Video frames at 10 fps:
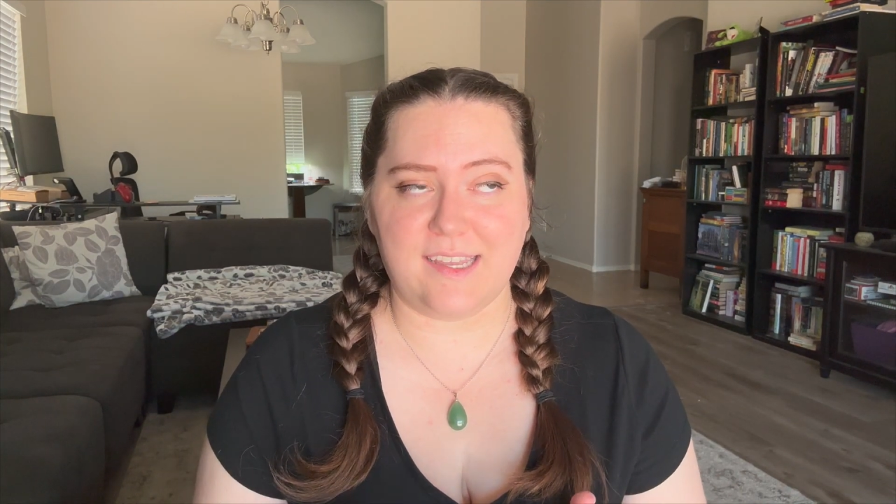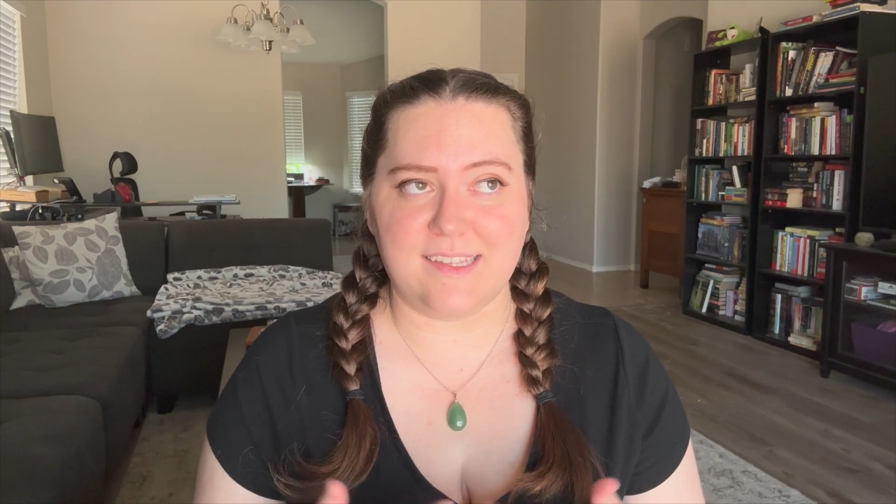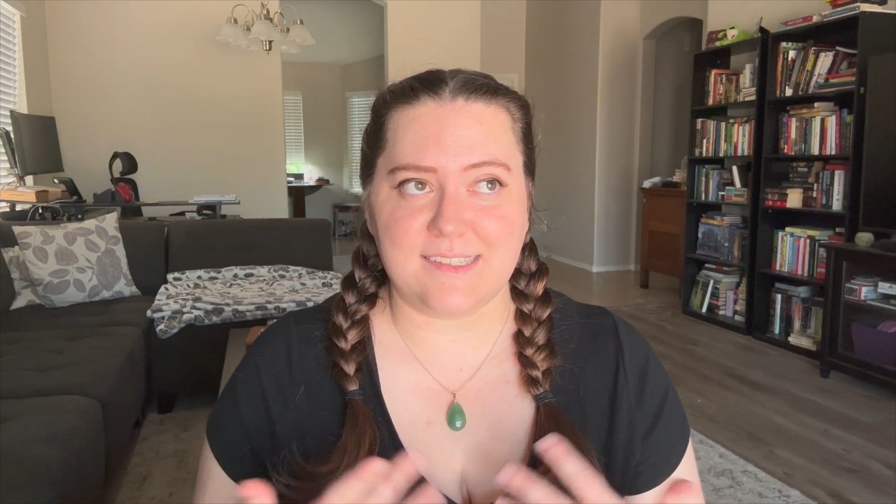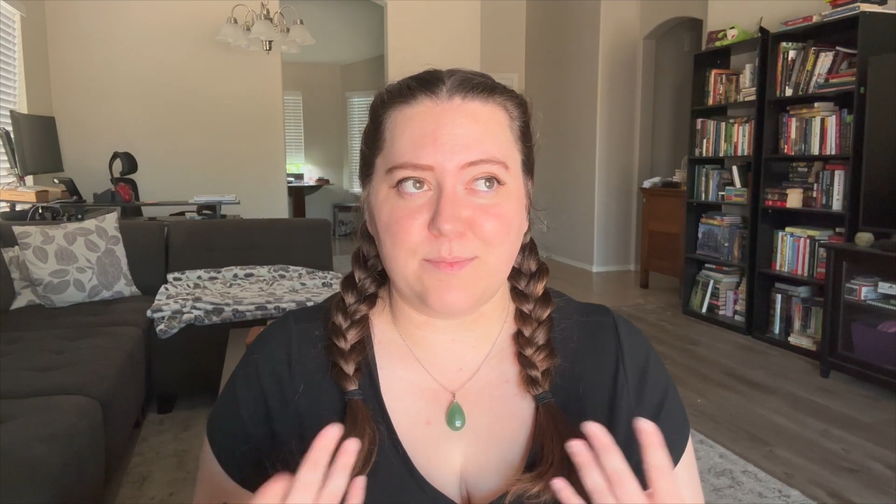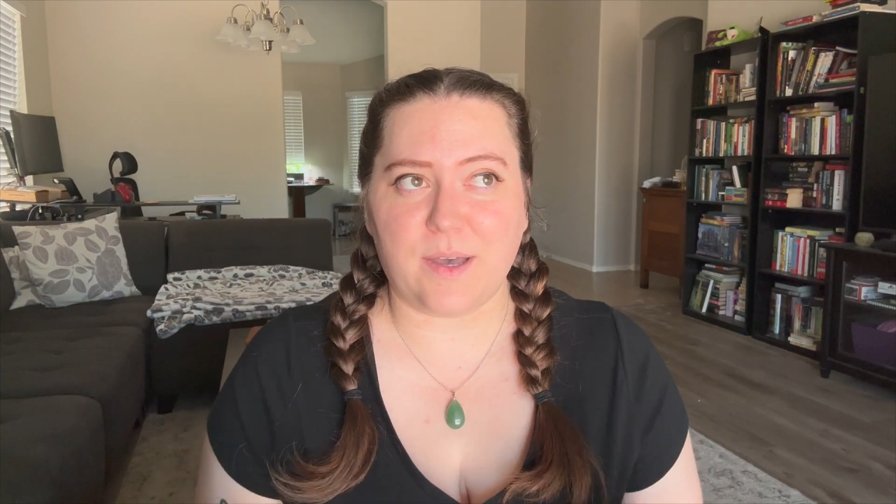
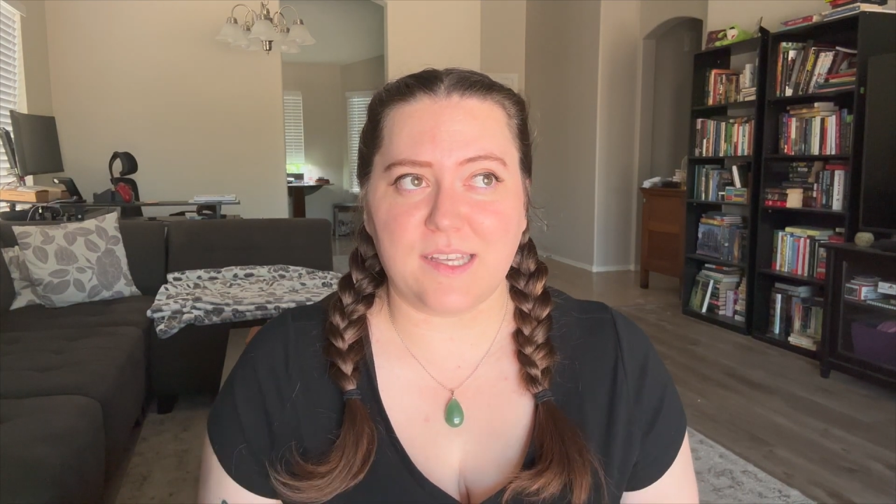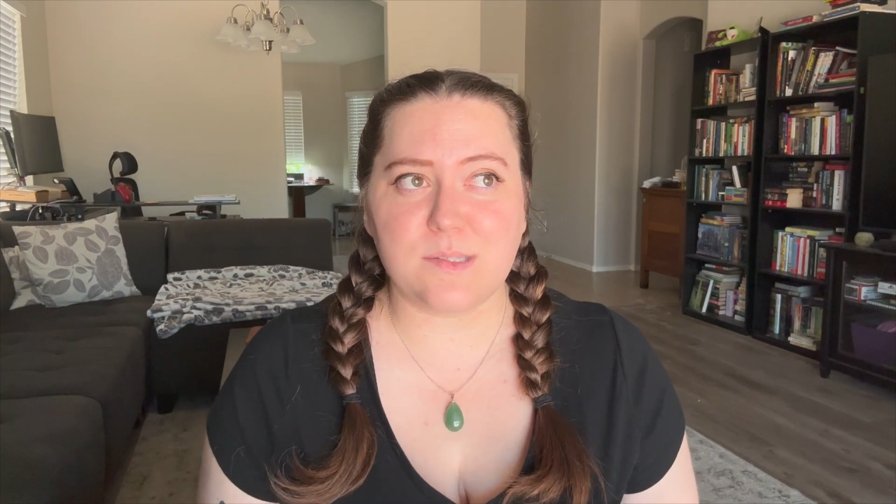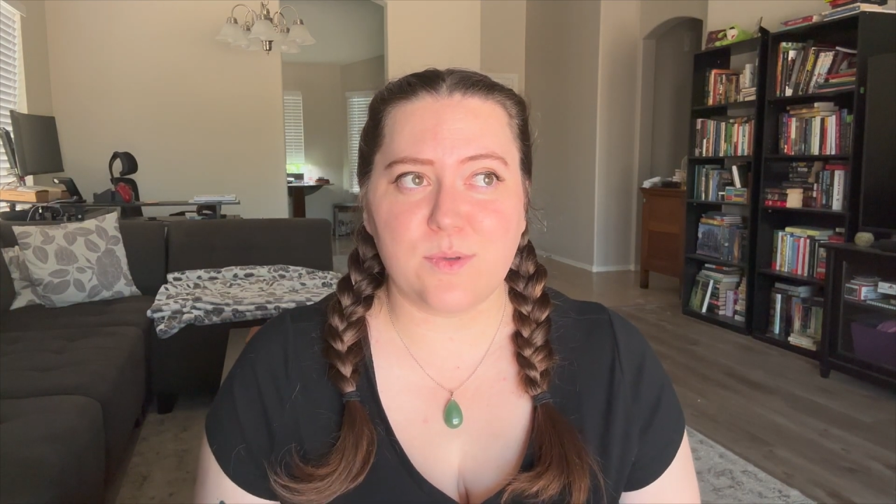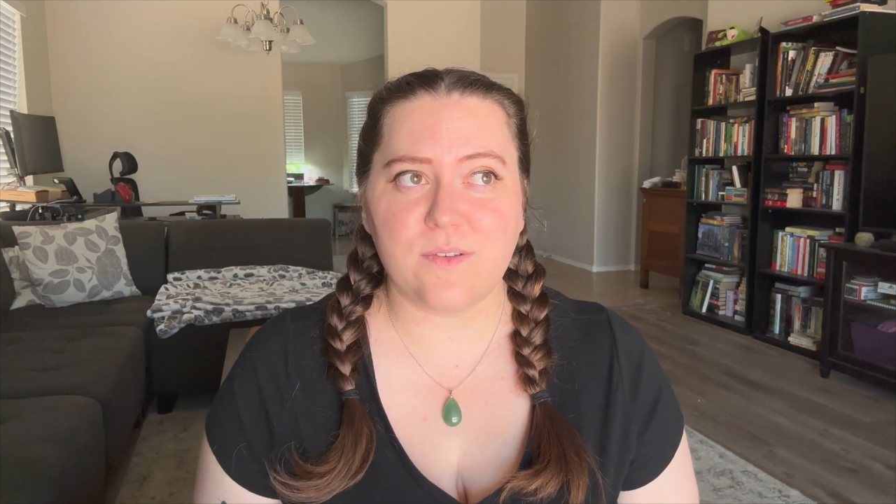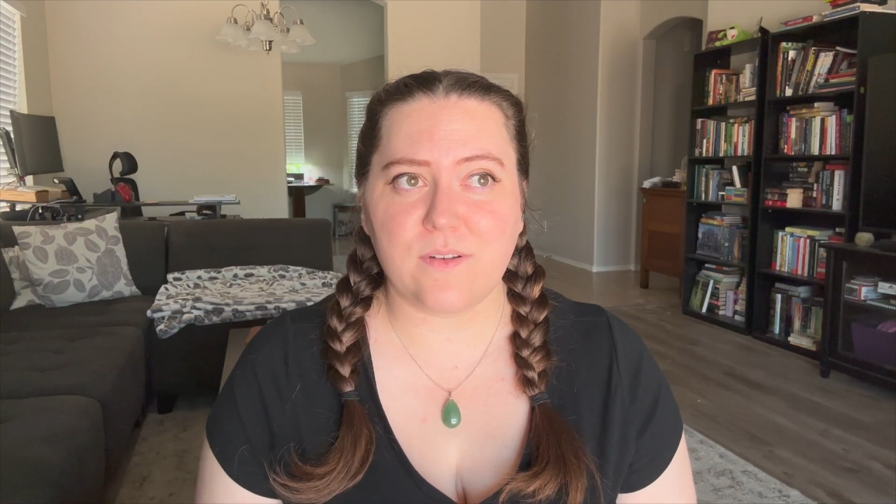it's
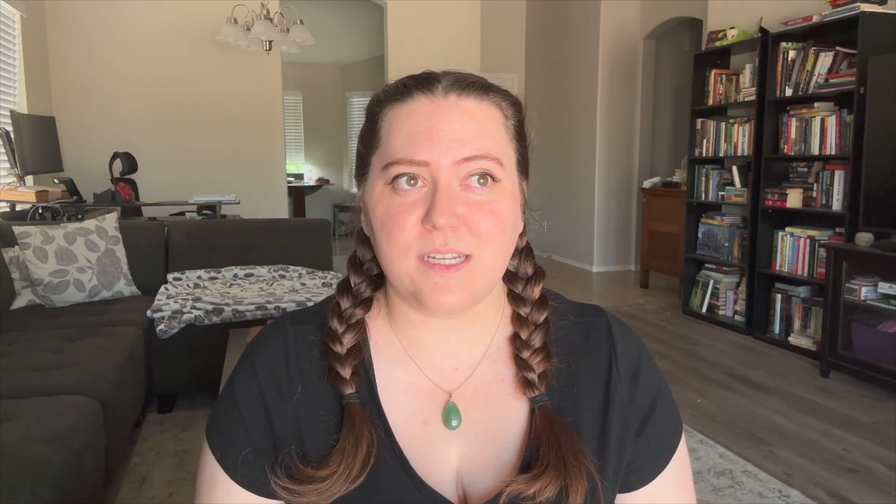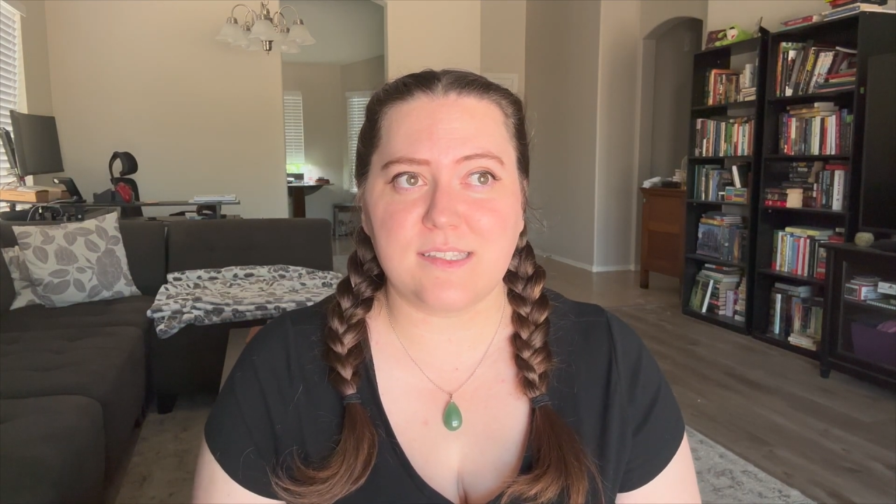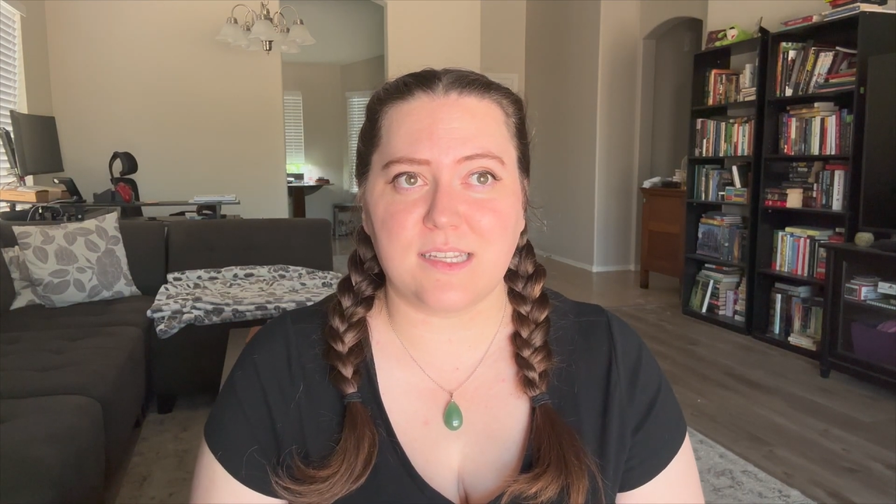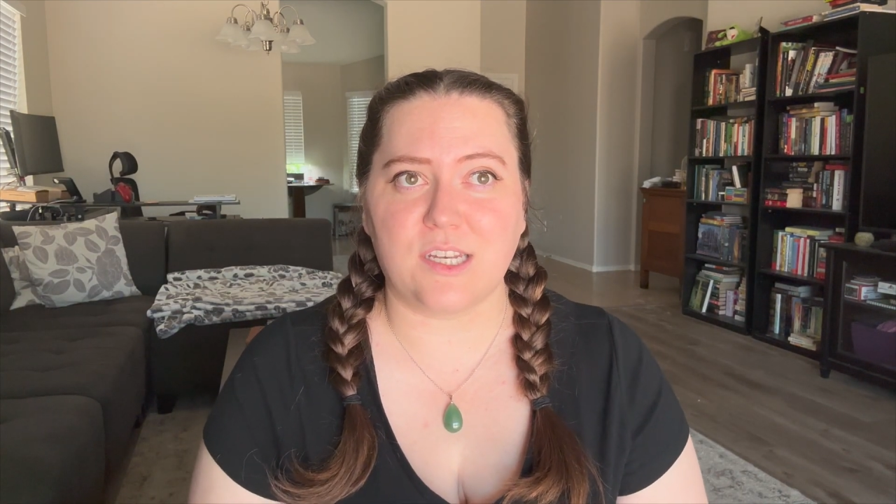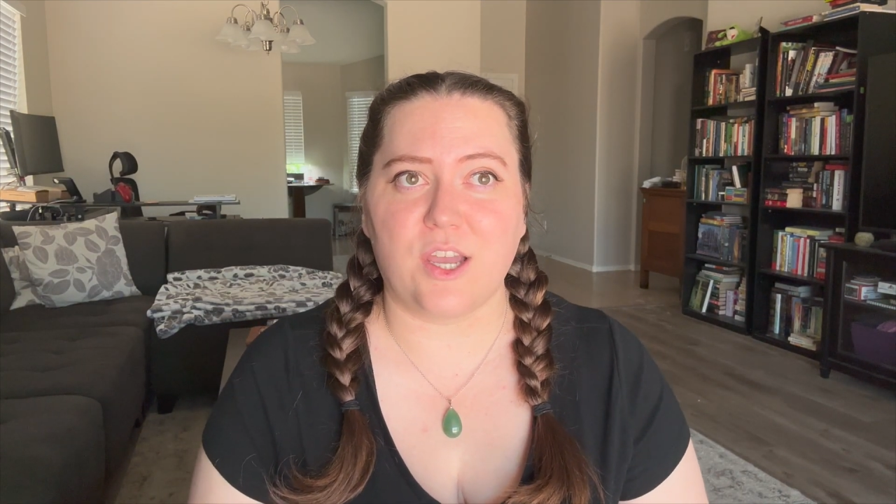impossible for
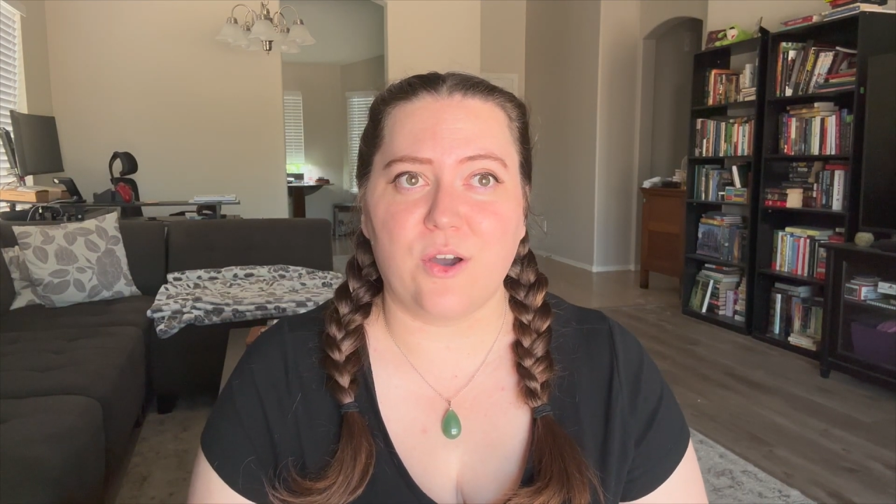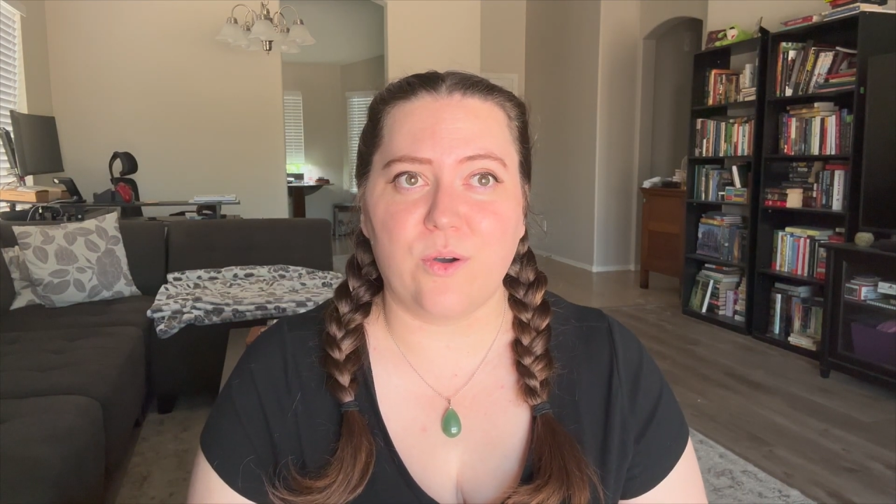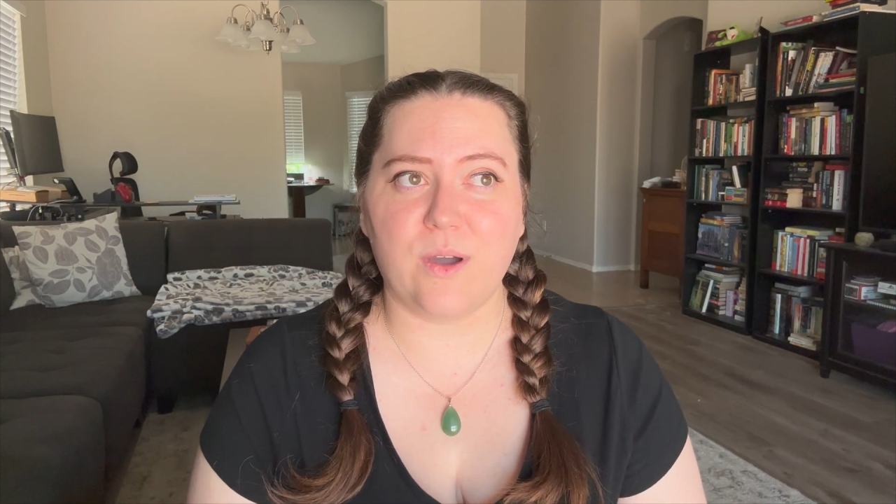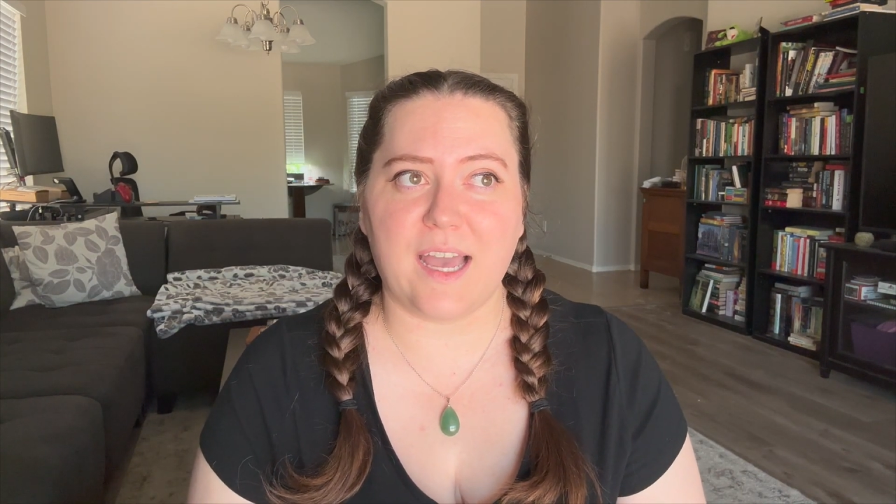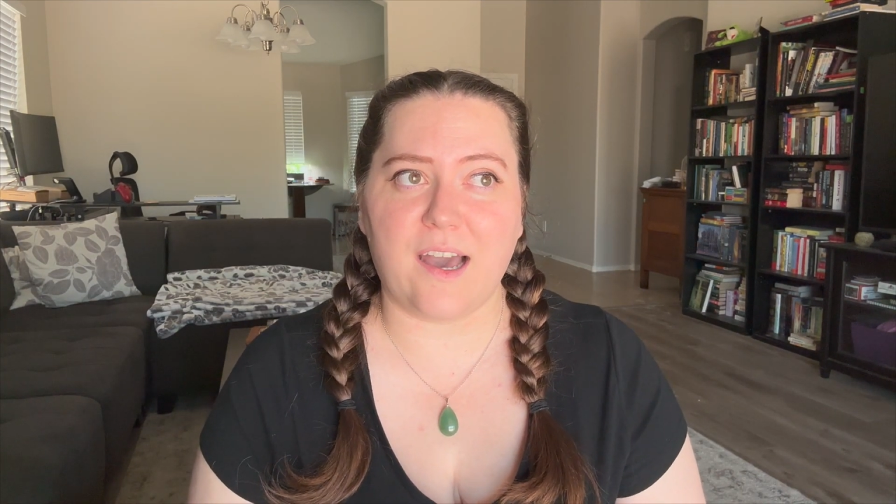us to
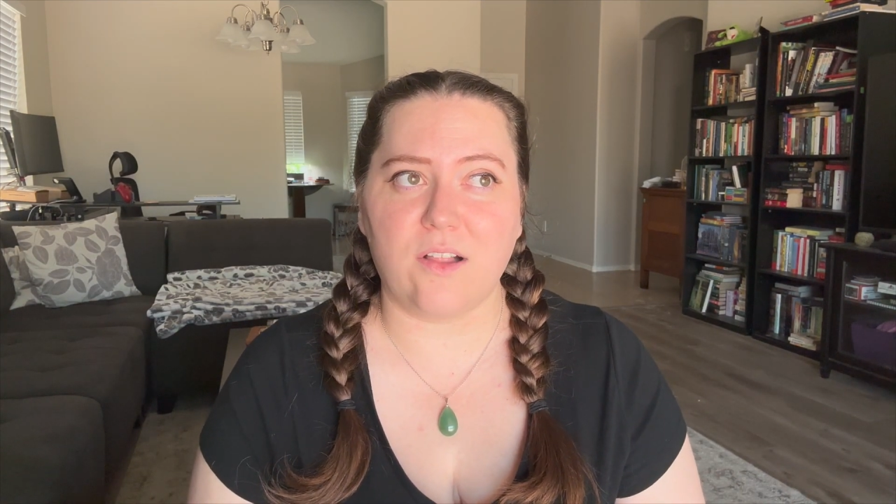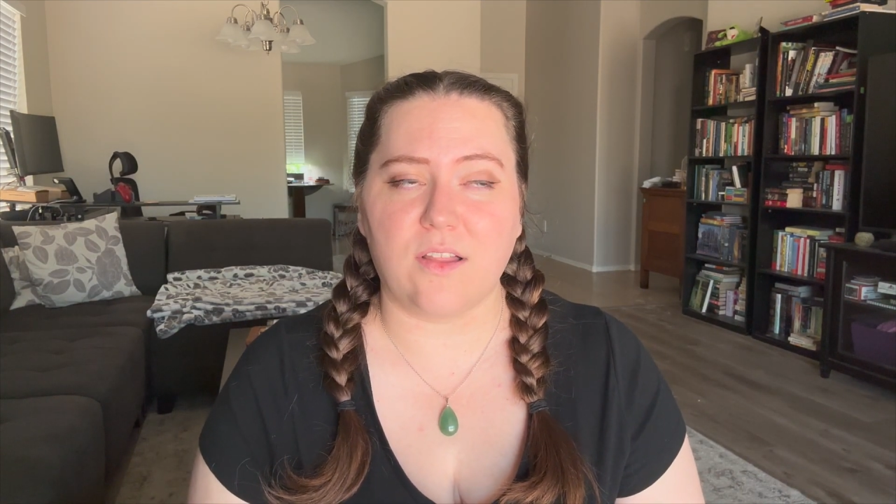know how